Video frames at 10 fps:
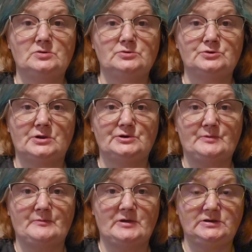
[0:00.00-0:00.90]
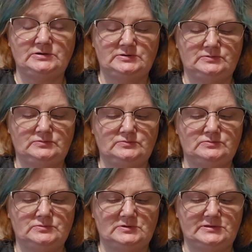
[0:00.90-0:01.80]
changed my mind,
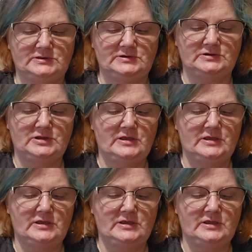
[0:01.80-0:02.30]
deleted.